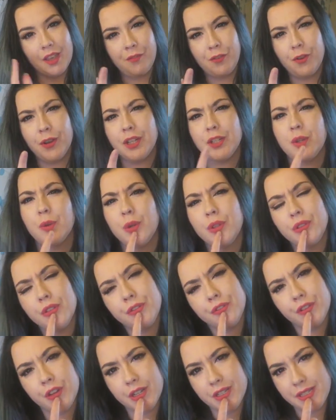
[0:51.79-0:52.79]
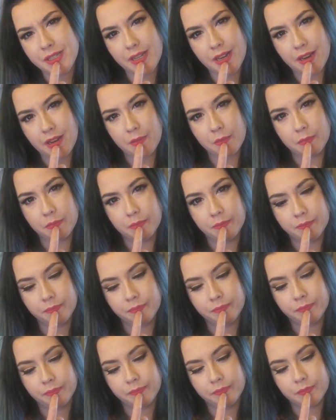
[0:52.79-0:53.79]
If you're ignored the first time,
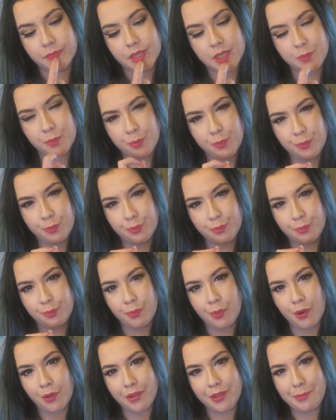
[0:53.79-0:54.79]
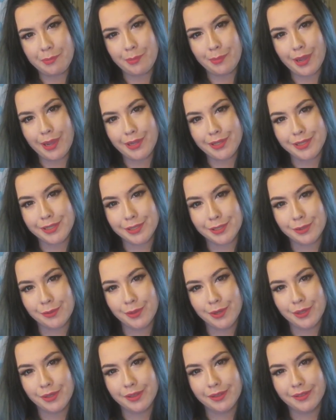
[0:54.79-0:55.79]
it's probably best to
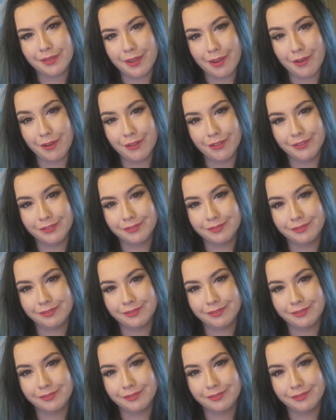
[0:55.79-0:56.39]
quit there.